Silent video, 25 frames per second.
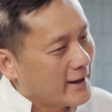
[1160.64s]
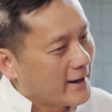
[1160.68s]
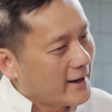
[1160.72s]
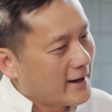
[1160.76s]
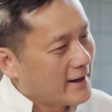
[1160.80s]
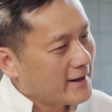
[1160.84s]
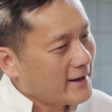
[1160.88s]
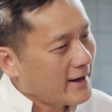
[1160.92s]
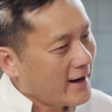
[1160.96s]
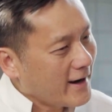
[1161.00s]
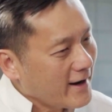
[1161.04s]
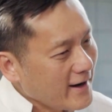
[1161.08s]

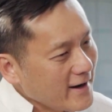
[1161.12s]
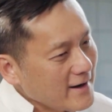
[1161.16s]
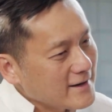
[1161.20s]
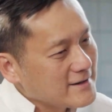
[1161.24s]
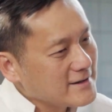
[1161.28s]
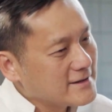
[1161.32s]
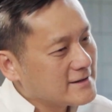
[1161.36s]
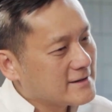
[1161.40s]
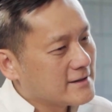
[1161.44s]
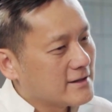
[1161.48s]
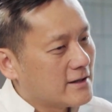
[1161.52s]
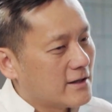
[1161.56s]
And
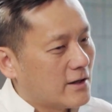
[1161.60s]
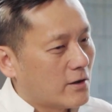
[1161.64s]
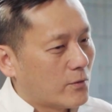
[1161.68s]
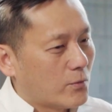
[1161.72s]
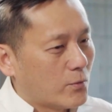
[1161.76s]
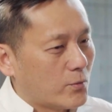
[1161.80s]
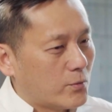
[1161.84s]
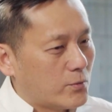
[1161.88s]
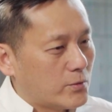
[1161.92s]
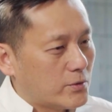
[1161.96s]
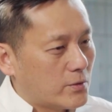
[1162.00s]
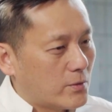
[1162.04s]
hence,
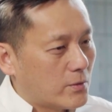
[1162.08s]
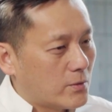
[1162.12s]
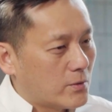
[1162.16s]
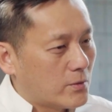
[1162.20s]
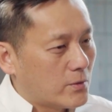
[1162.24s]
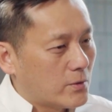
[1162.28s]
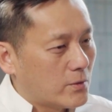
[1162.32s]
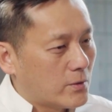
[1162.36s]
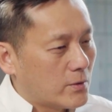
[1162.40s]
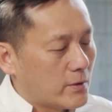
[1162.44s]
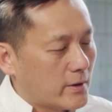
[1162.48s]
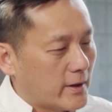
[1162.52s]

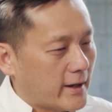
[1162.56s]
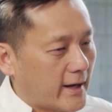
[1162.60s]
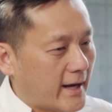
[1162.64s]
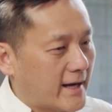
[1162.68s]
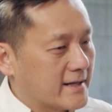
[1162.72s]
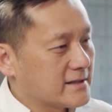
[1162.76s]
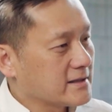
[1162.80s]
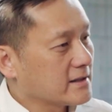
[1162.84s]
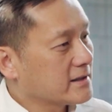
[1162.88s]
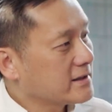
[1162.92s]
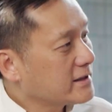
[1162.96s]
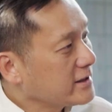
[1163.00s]

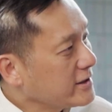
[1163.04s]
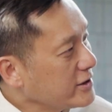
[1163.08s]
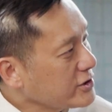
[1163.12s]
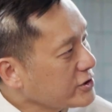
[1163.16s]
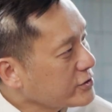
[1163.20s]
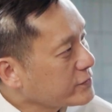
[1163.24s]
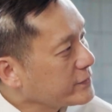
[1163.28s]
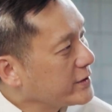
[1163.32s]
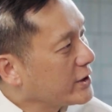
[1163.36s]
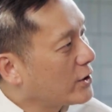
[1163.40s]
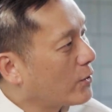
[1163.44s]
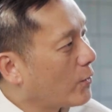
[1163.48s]
as a
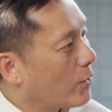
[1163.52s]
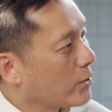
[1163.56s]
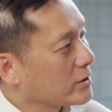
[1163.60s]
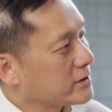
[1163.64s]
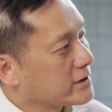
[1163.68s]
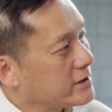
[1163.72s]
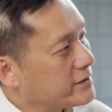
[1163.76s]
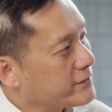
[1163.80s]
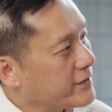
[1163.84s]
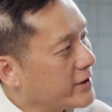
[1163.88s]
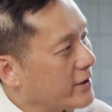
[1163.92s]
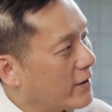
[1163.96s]
tertiary
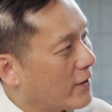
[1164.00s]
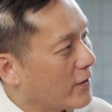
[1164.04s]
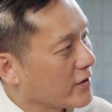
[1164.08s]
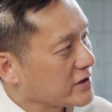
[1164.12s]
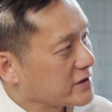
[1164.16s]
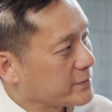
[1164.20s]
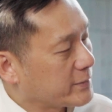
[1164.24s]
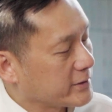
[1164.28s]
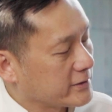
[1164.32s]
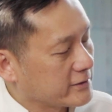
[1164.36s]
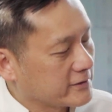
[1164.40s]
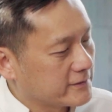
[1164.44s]
quaternary
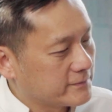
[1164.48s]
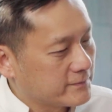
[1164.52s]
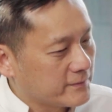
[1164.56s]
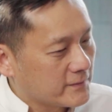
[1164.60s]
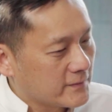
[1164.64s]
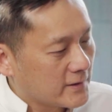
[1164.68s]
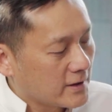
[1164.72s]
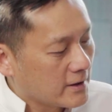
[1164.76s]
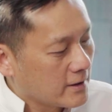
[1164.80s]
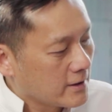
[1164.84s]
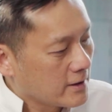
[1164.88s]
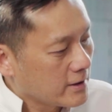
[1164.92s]
hospital,
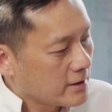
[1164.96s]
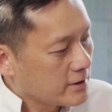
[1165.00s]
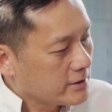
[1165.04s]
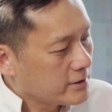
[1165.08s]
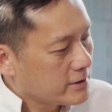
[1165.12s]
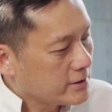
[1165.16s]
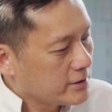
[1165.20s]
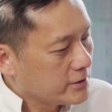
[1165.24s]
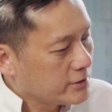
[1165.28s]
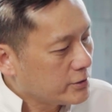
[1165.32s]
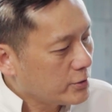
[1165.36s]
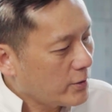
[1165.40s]

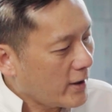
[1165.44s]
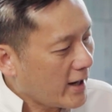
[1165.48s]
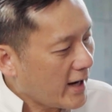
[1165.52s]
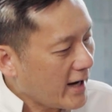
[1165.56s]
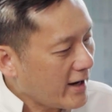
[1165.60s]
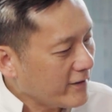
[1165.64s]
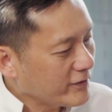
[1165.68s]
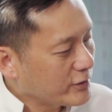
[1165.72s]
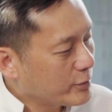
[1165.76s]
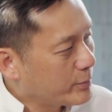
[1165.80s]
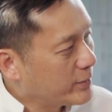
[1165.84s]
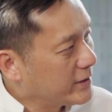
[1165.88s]
you
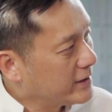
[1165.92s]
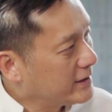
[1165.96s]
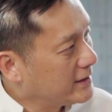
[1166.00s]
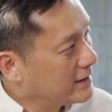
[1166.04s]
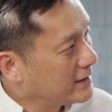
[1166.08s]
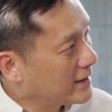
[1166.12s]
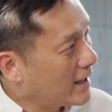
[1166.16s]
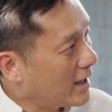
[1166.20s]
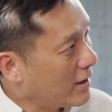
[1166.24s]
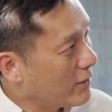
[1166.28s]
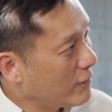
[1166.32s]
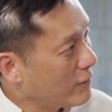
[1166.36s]
have to be
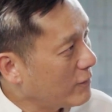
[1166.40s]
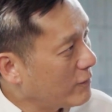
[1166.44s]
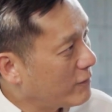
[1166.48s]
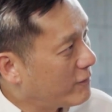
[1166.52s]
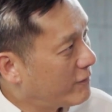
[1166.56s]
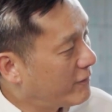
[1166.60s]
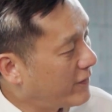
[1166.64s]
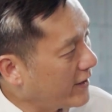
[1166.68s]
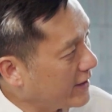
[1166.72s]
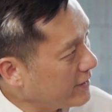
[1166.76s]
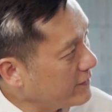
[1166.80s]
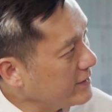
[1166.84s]
now
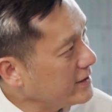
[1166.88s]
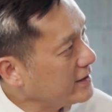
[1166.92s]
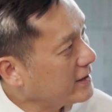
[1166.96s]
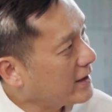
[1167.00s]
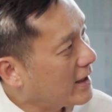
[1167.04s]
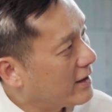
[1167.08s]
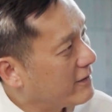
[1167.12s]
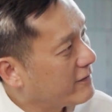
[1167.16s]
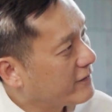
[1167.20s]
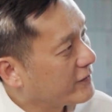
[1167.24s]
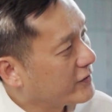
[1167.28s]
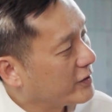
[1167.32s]
very
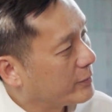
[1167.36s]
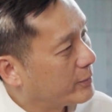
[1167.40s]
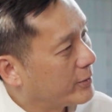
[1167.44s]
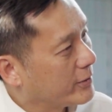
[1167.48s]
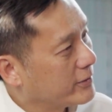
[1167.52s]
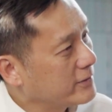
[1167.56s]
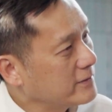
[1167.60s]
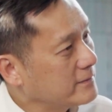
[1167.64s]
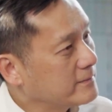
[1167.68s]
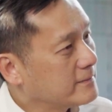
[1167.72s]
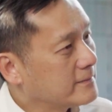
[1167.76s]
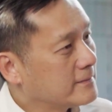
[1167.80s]

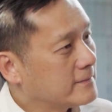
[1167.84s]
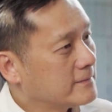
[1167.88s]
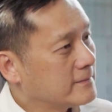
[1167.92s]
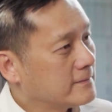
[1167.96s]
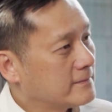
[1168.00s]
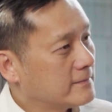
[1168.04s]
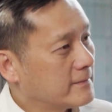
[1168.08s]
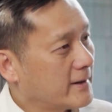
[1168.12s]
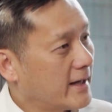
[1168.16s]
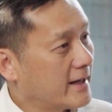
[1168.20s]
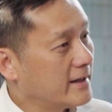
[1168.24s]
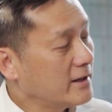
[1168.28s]
comfortable,
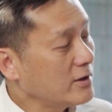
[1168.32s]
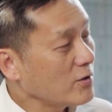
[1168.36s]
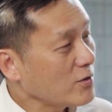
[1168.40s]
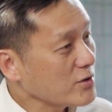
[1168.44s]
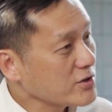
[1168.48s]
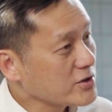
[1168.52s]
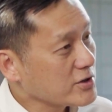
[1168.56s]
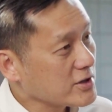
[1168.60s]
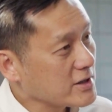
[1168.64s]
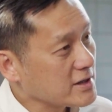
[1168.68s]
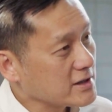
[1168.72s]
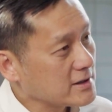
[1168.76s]
and
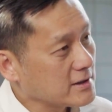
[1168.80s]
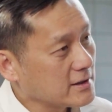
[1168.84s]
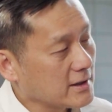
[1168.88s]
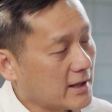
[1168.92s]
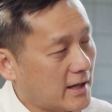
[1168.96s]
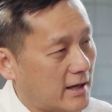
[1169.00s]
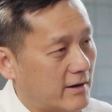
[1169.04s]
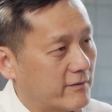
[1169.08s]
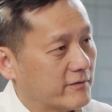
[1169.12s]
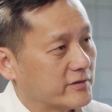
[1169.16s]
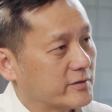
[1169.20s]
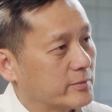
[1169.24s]
not just
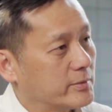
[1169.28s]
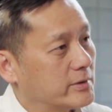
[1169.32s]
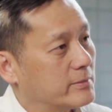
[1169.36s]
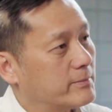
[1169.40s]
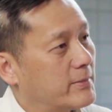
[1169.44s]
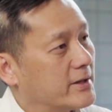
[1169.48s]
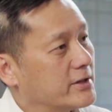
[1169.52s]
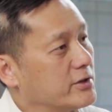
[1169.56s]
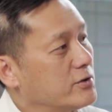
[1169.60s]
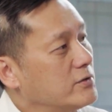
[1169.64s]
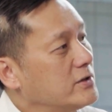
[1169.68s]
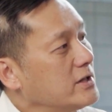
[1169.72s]
comfortable,
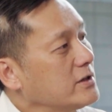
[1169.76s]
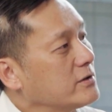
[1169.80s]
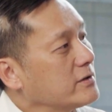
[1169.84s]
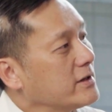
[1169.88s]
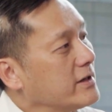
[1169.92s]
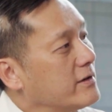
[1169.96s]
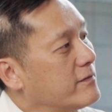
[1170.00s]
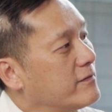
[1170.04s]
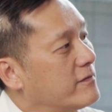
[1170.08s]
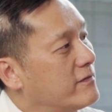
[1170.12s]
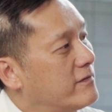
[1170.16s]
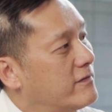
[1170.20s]
but you need
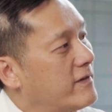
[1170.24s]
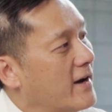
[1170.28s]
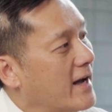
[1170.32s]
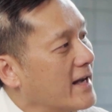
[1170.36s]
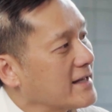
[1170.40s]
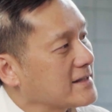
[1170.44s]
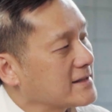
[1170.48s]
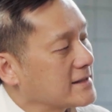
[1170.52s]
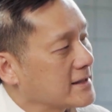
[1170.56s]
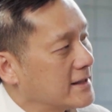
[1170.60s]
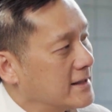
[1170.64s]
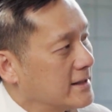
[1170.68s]
to
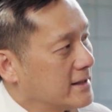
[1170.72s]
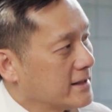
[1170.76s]
invest